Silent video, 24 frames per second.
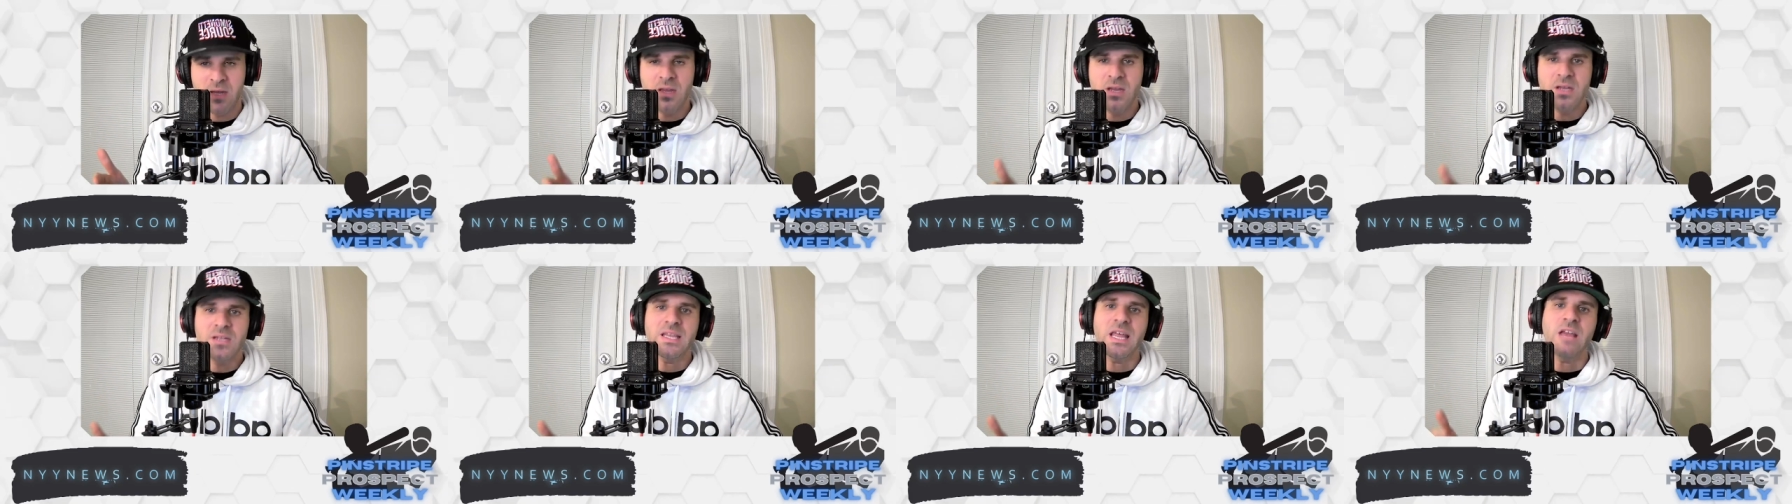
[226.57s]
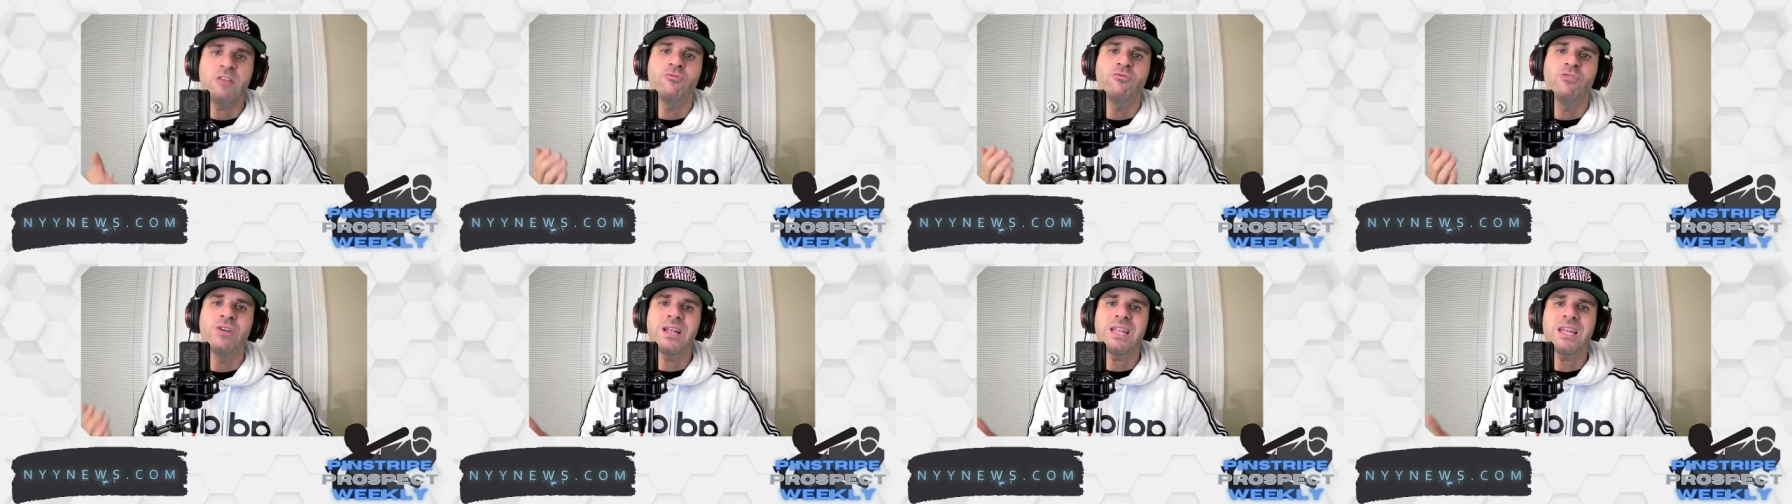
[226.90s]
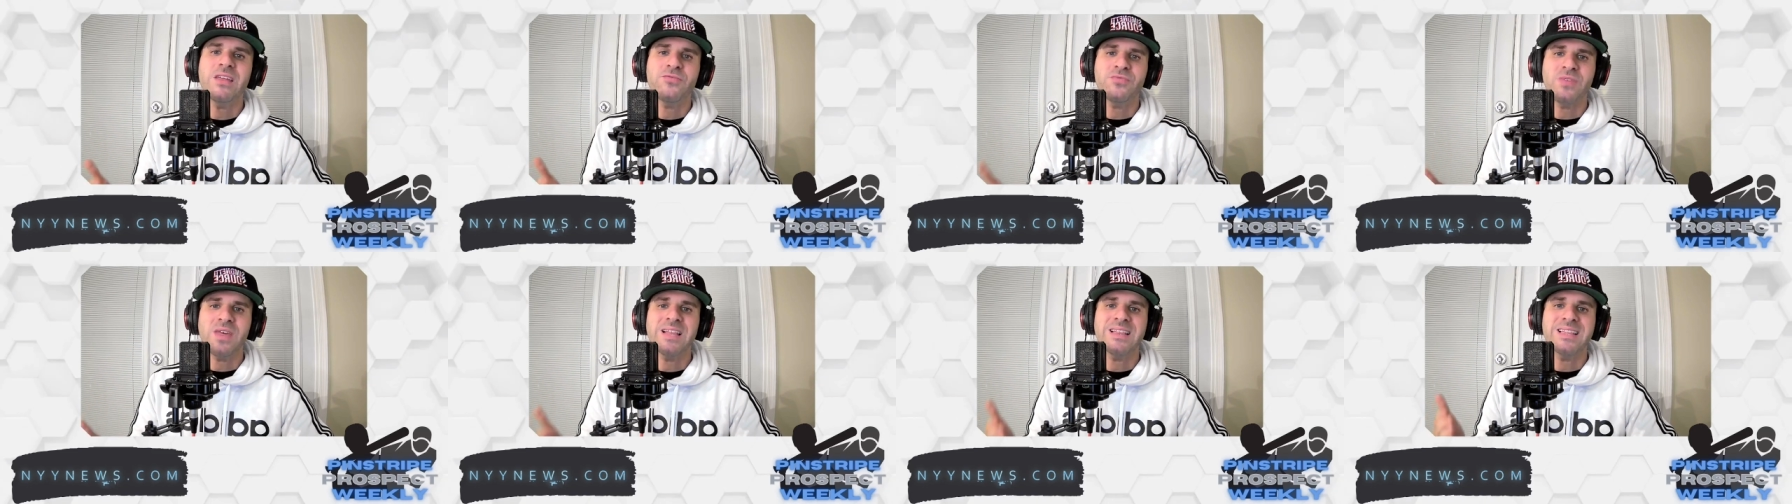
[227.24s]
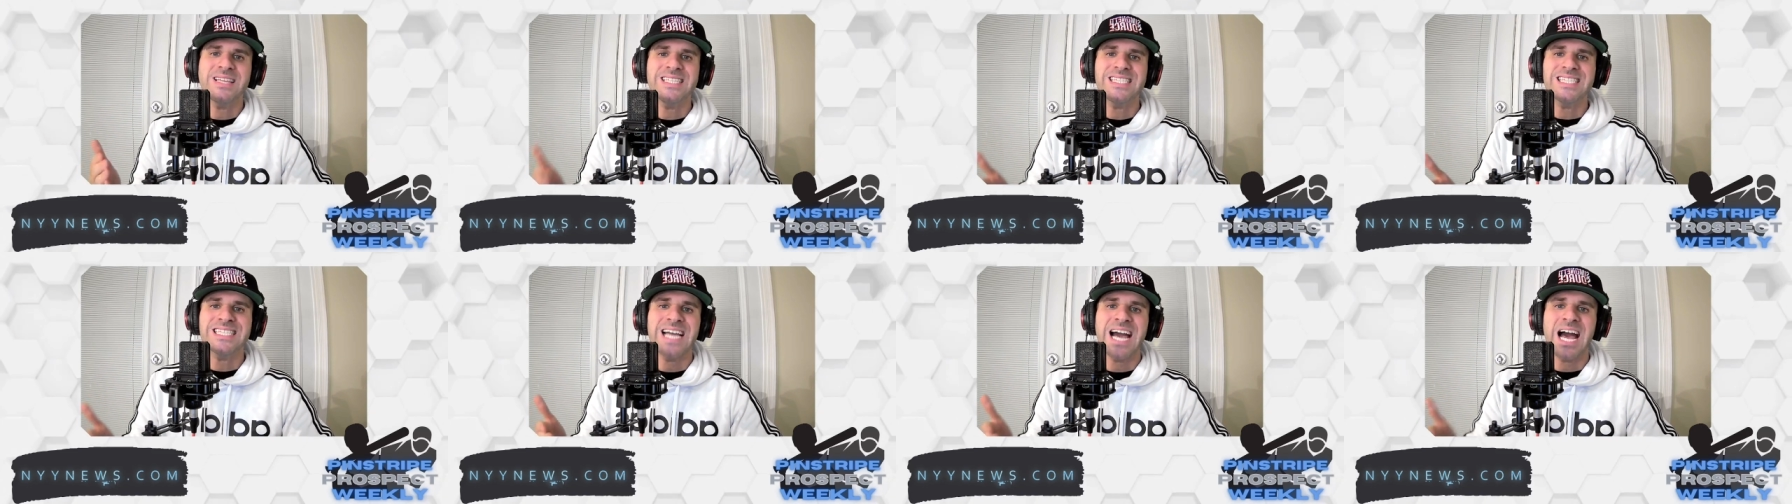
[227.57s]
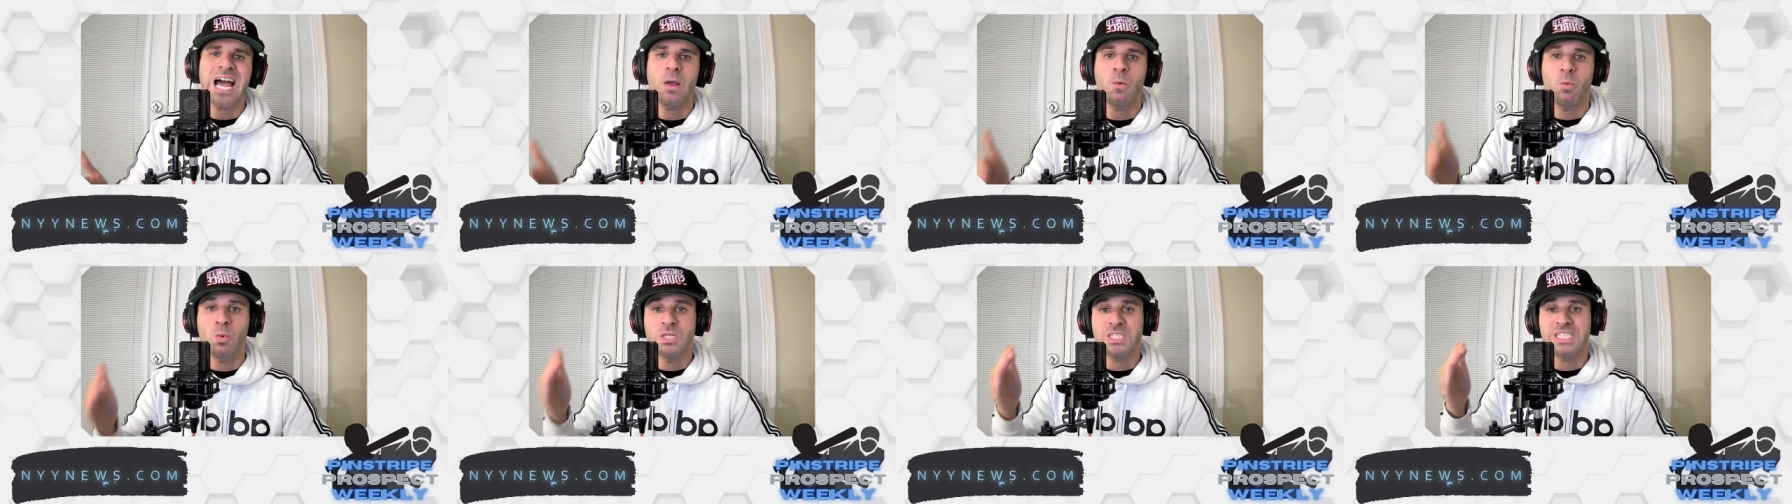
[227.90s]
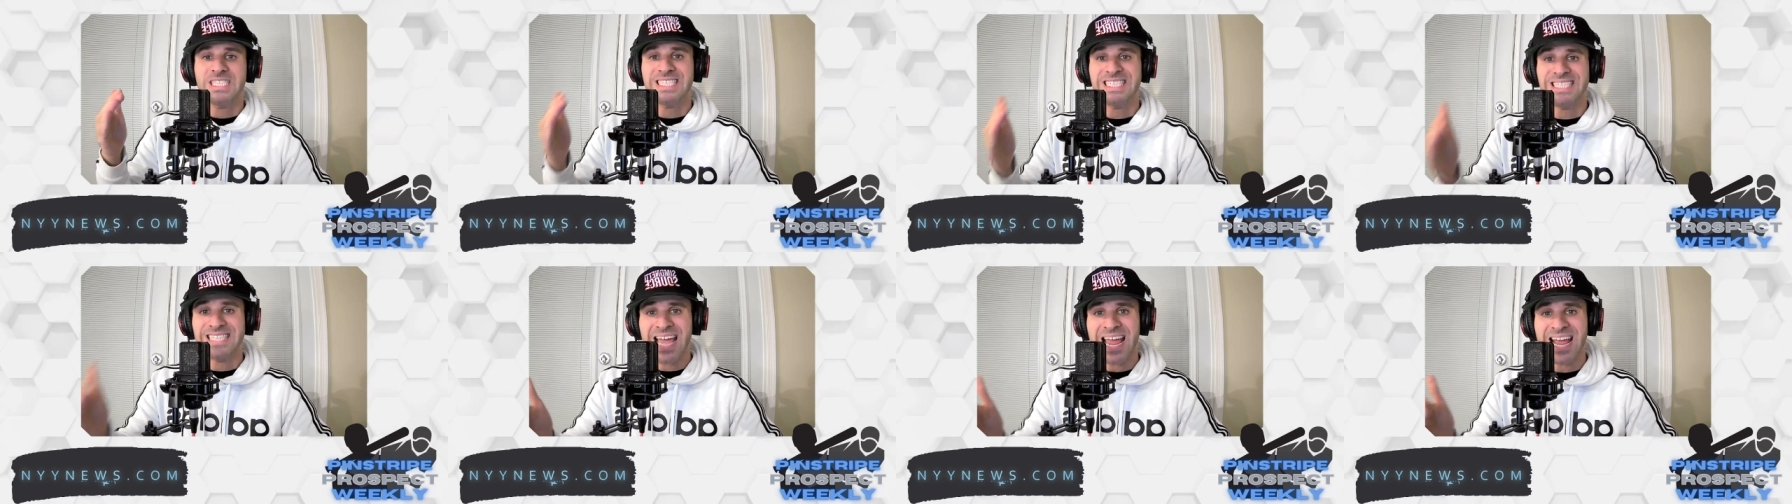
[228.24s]
They really think this guy will
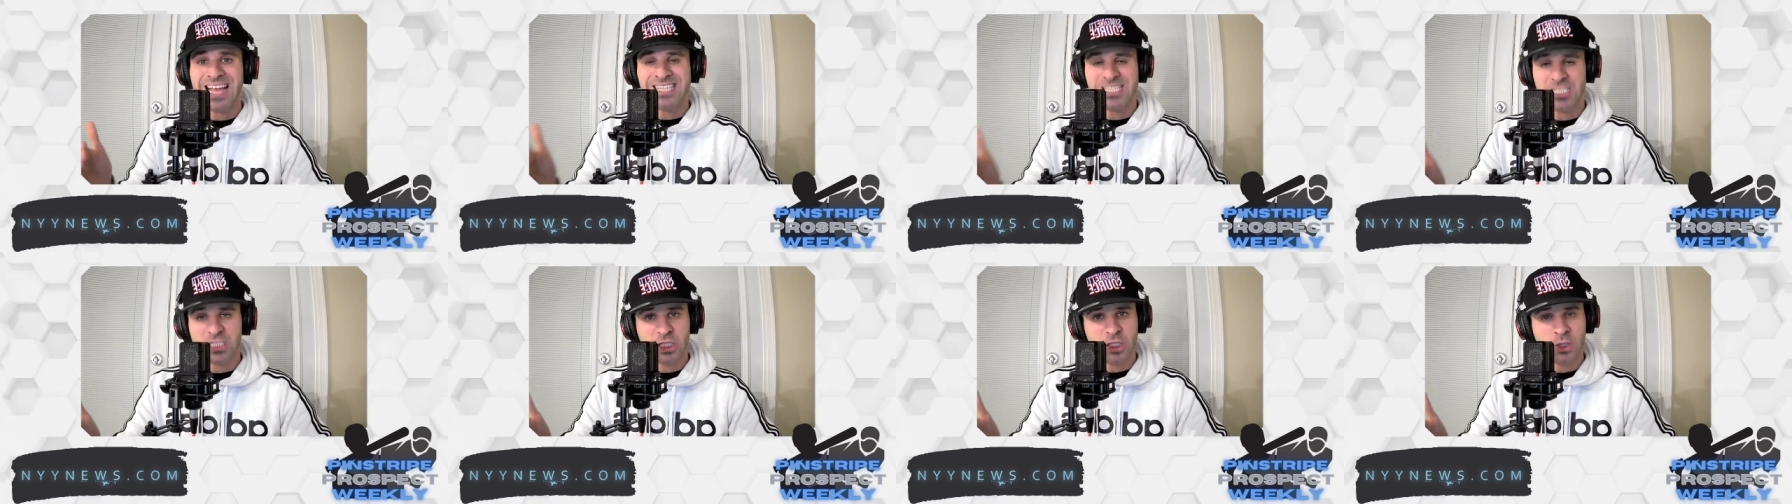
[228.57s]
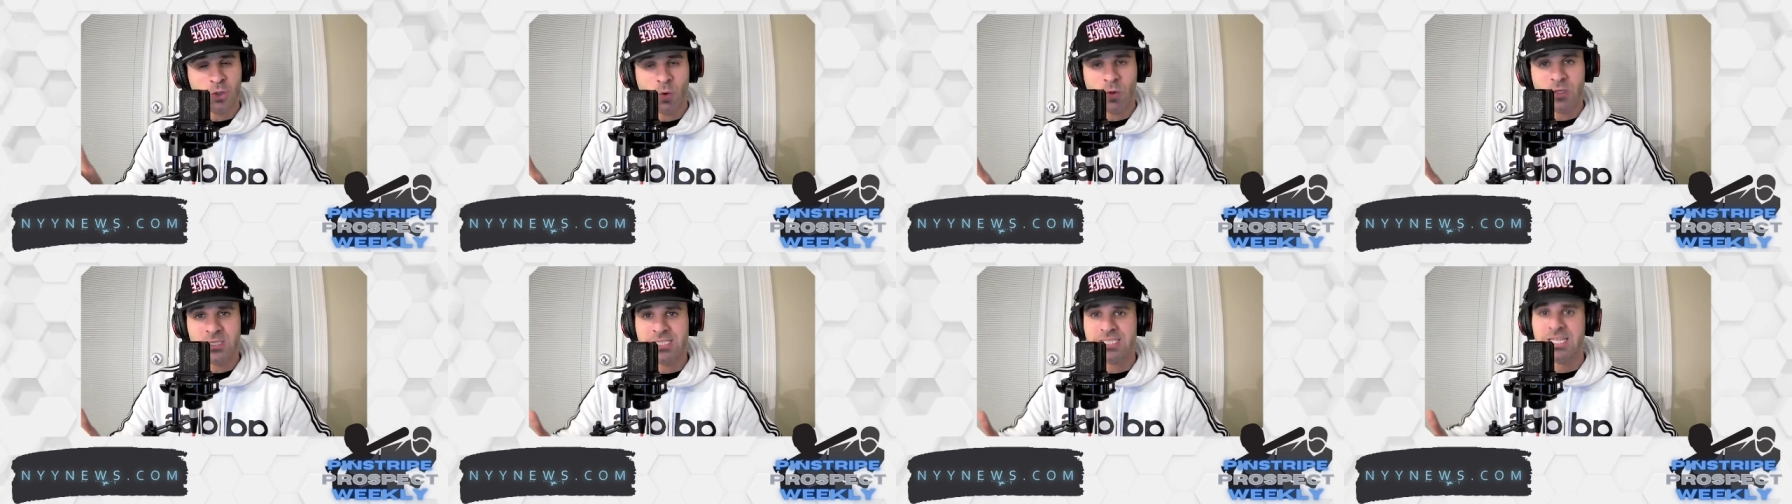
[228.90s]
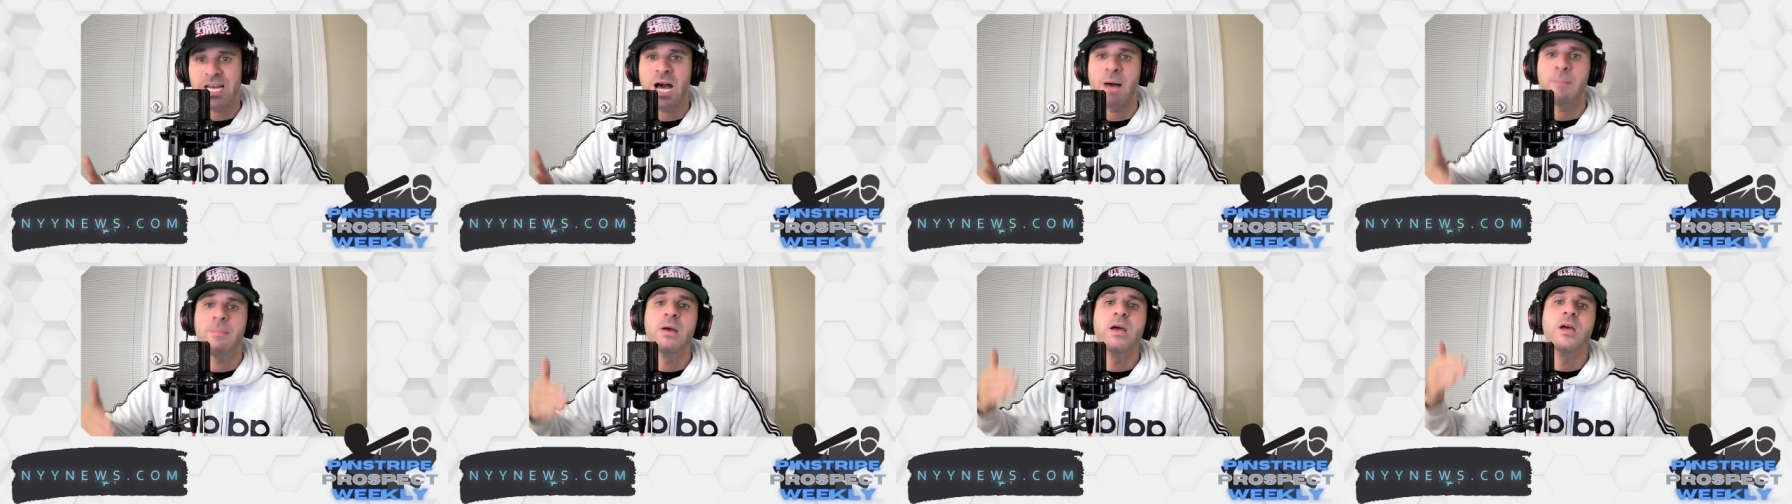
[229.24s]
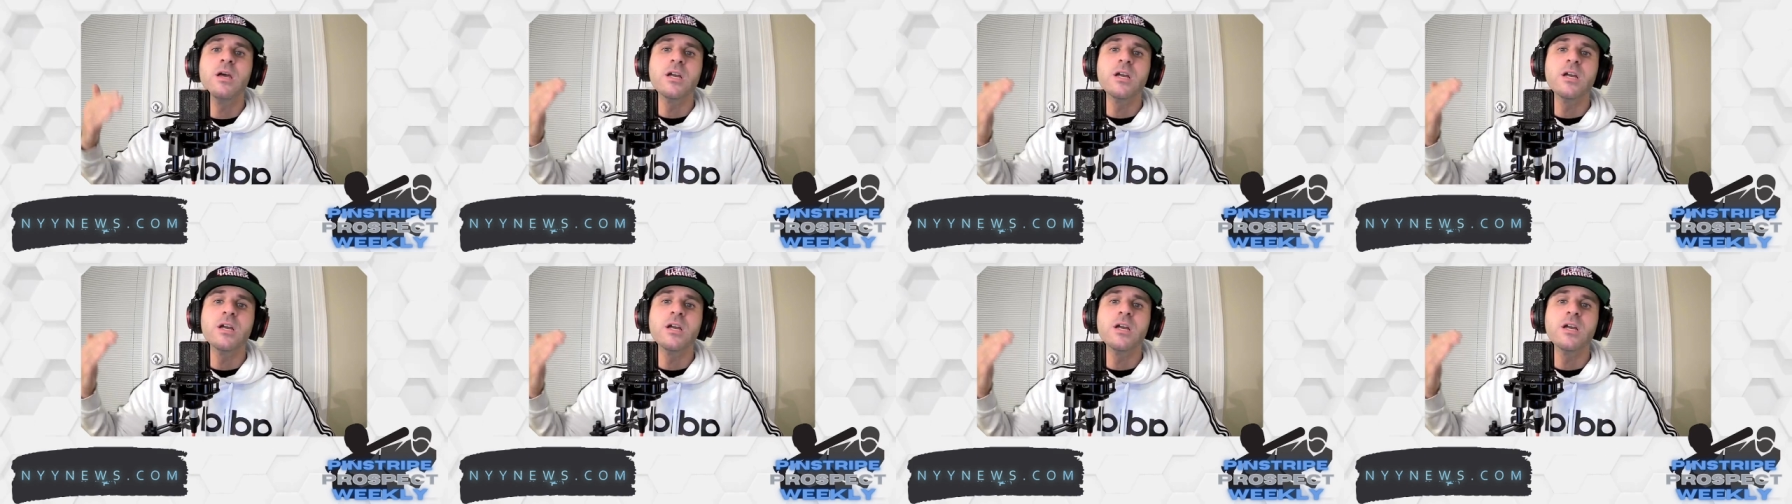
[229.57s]
stay as a shortstop.